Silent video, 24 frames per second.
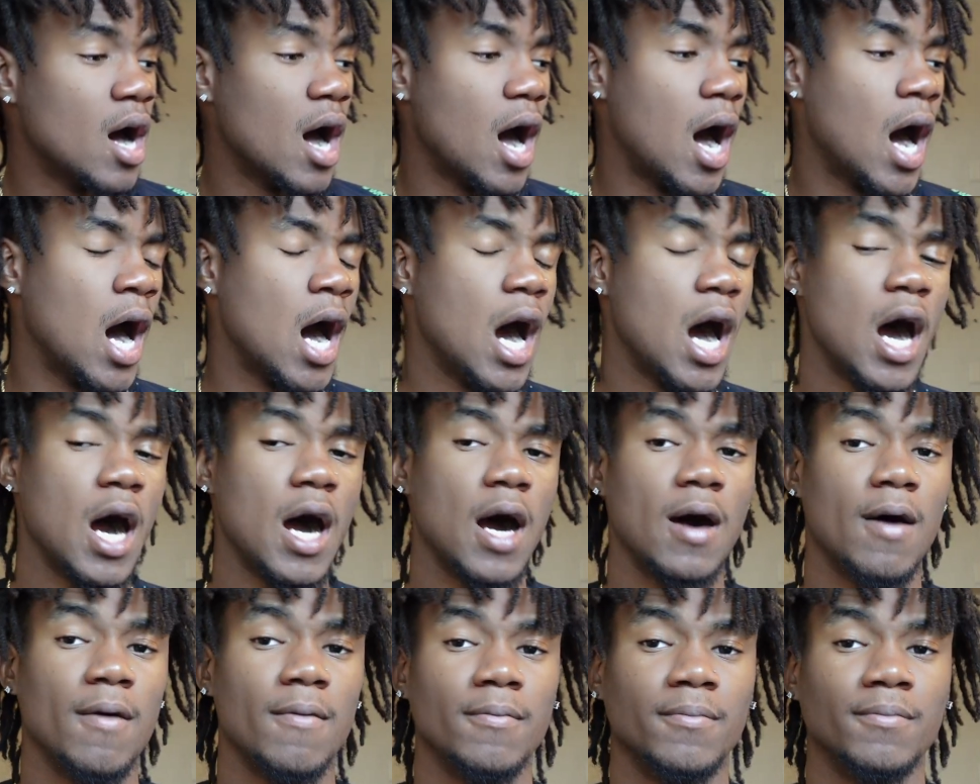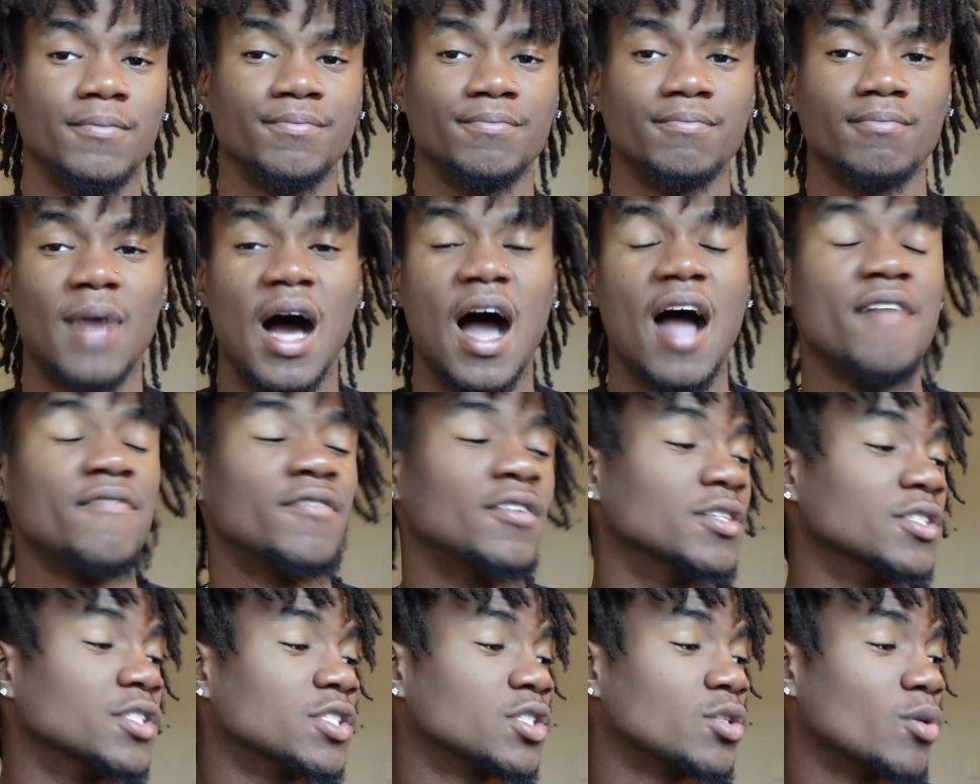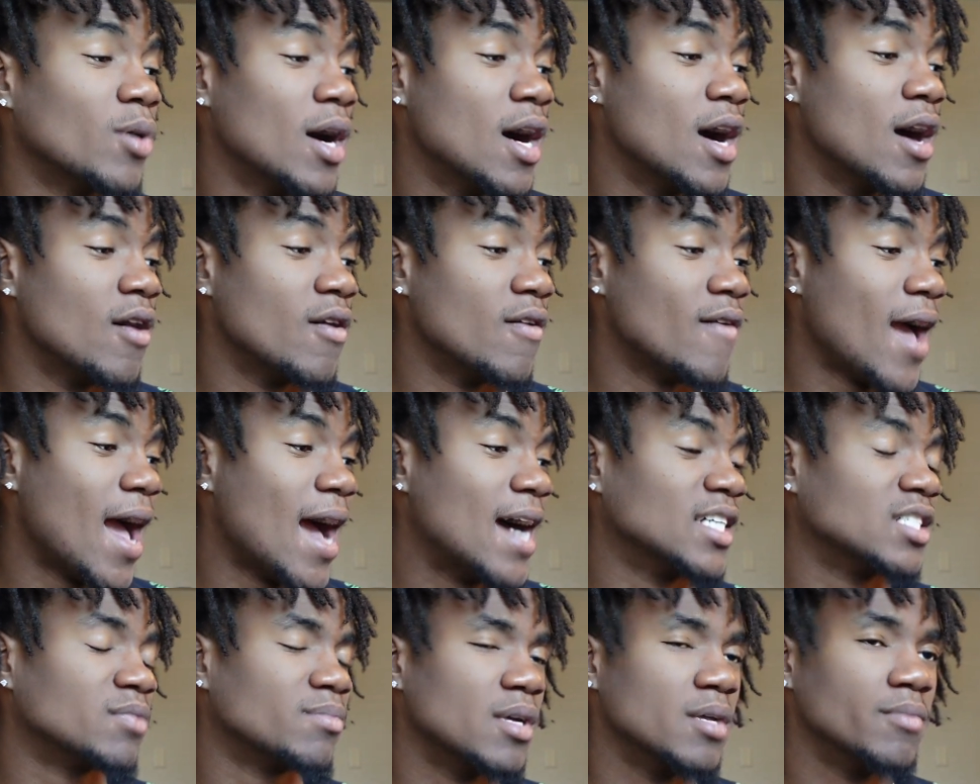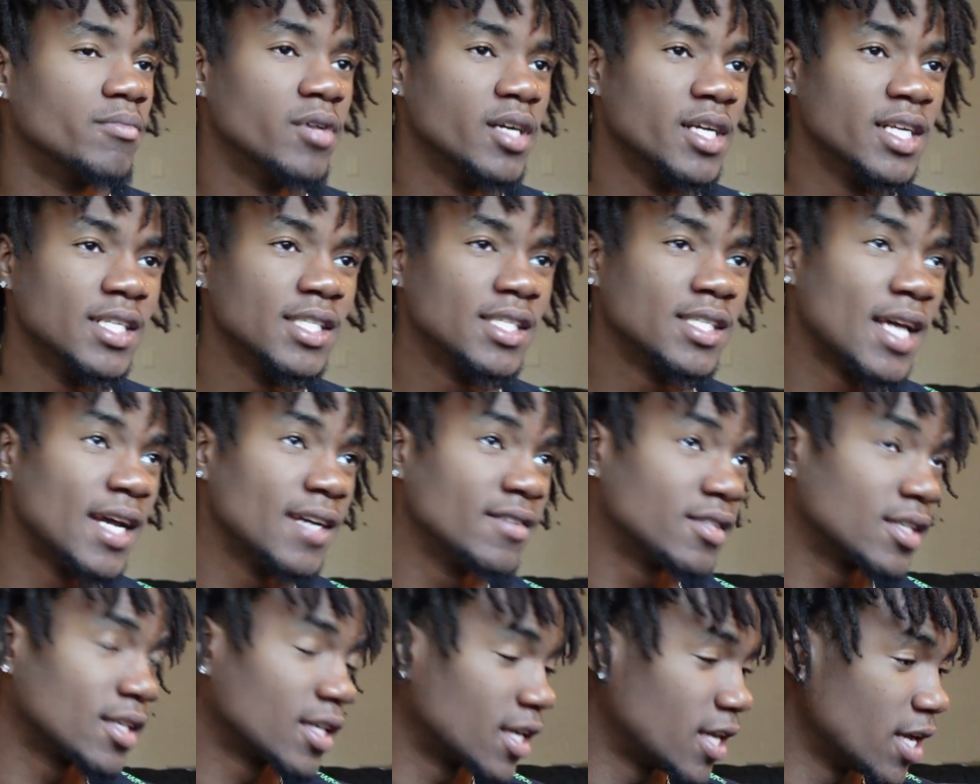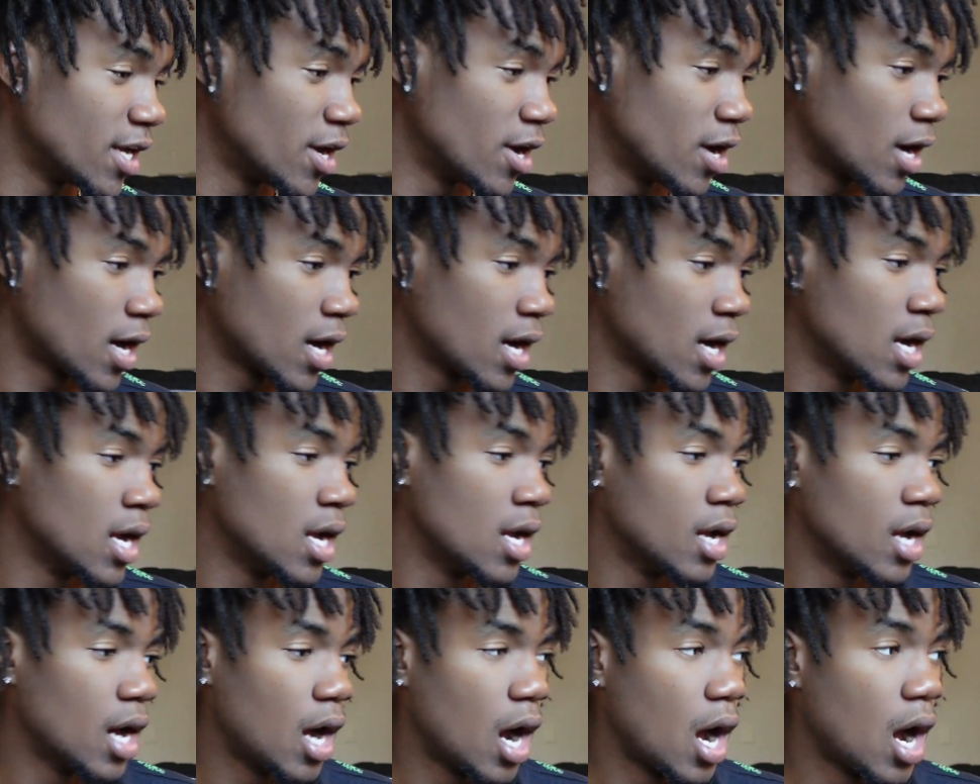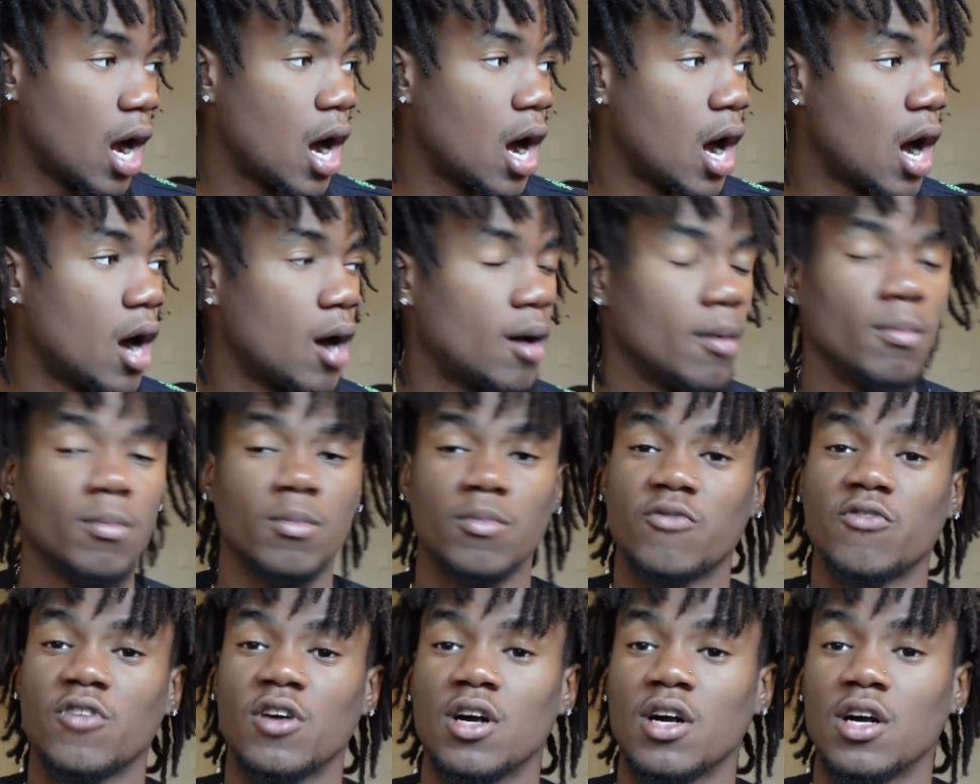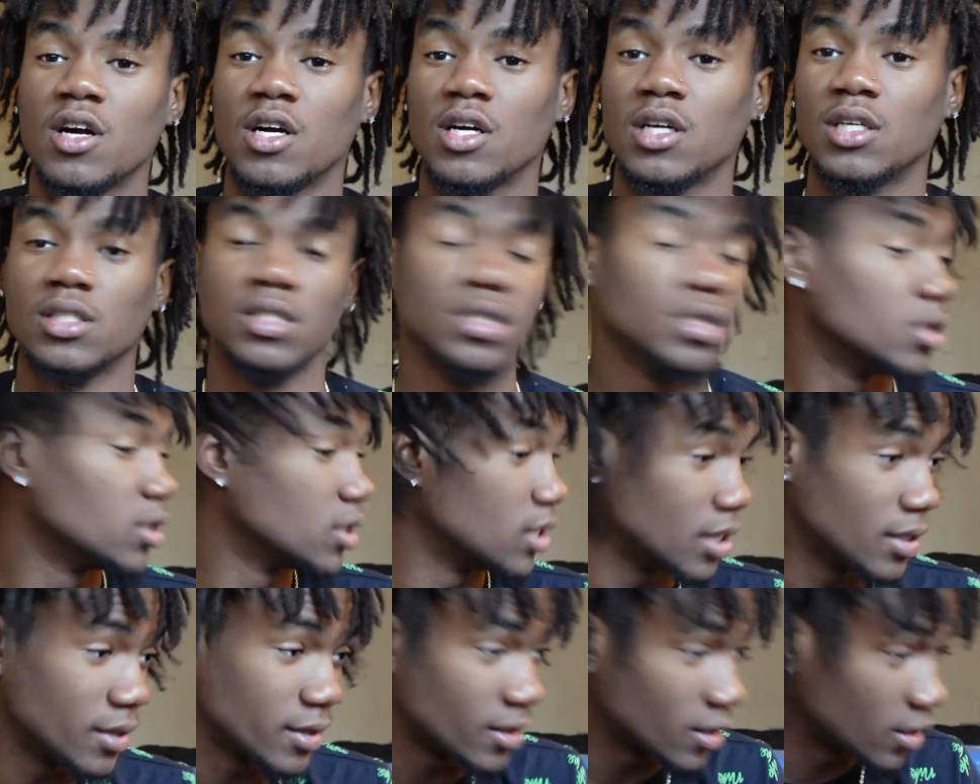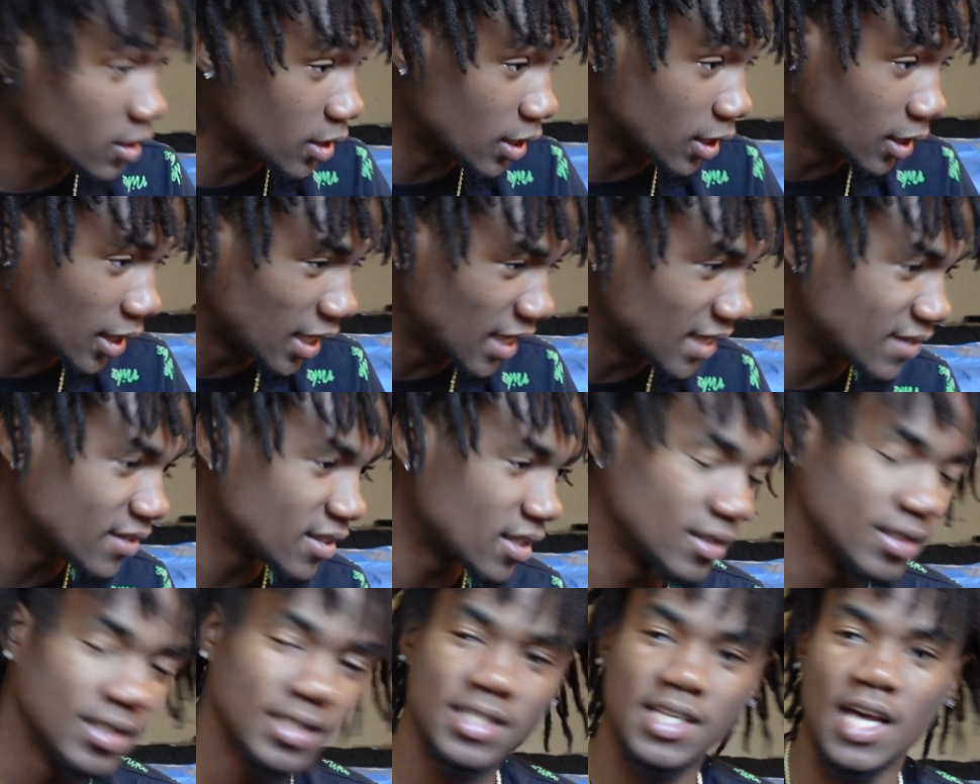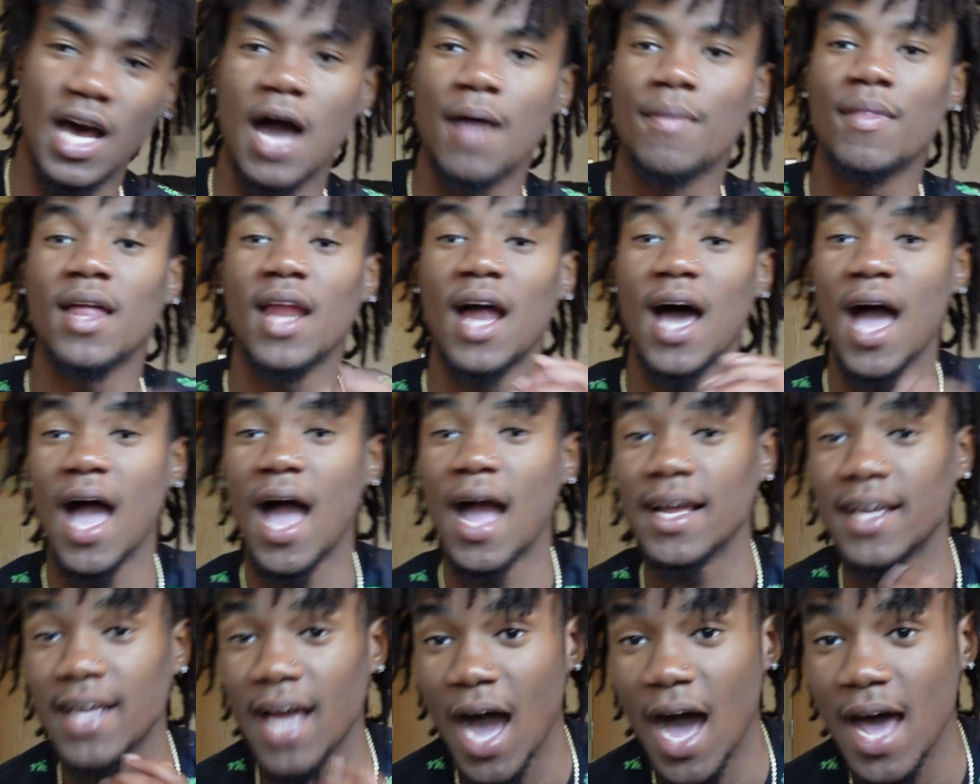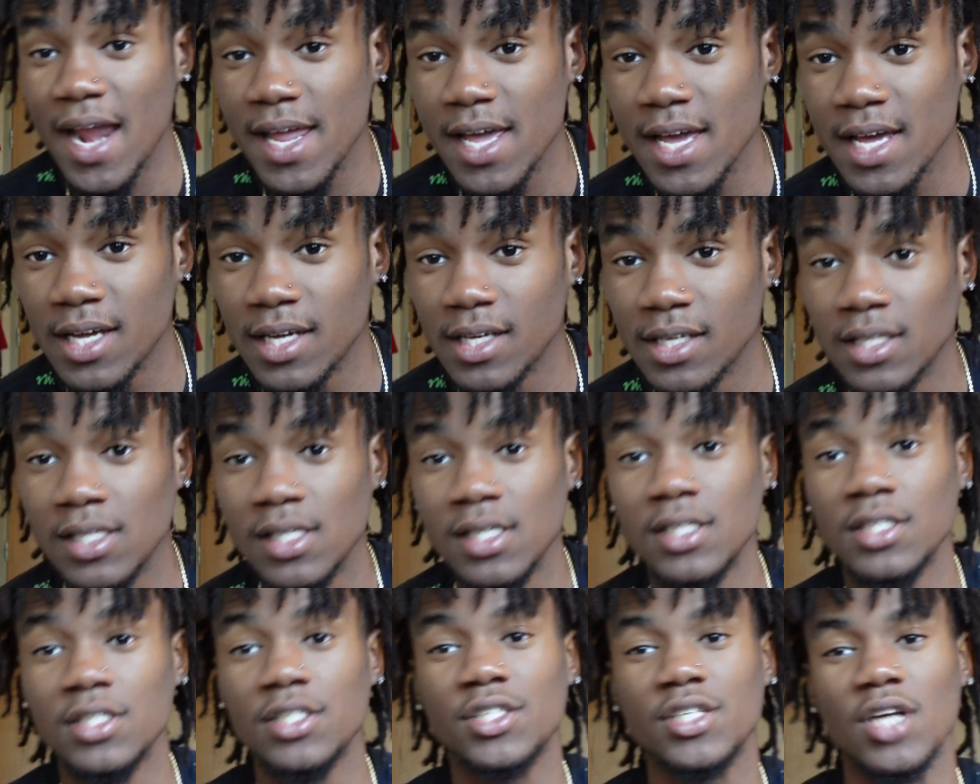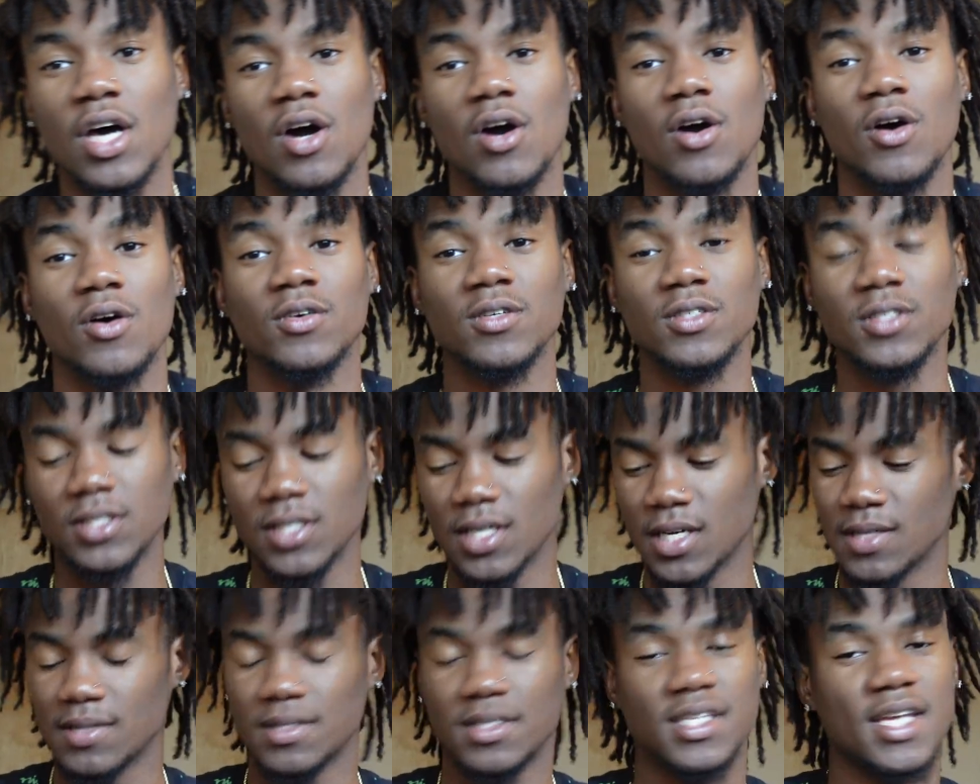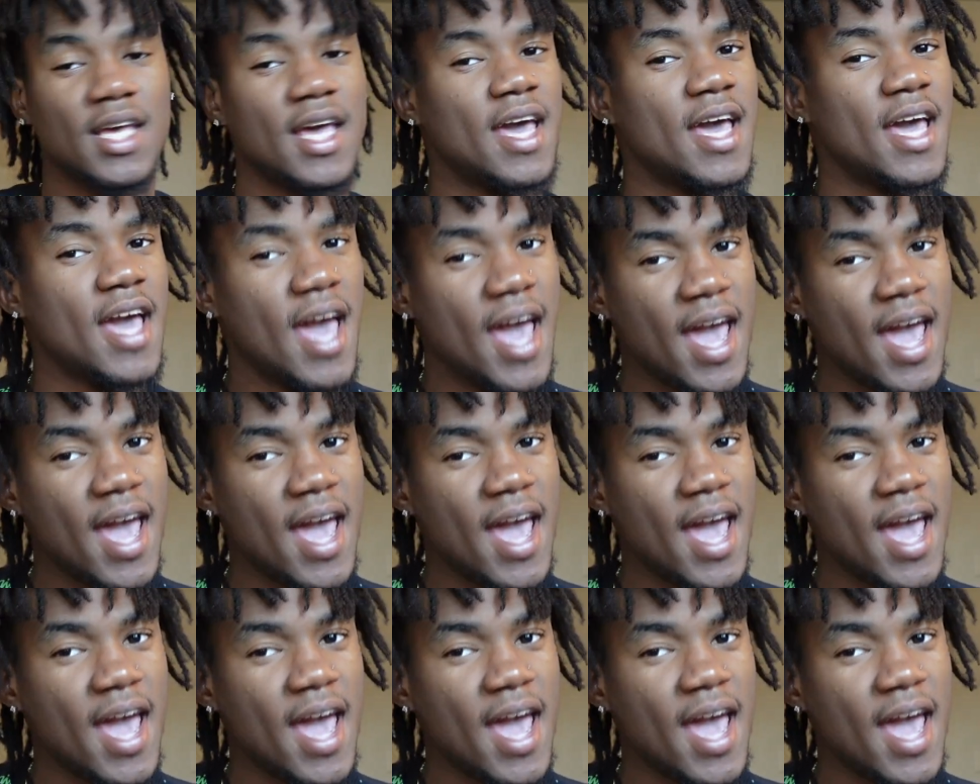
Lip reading: My iPhone 12 has been pretty safe, secure for the length of the time that I had got it. So, you know what I'm saying?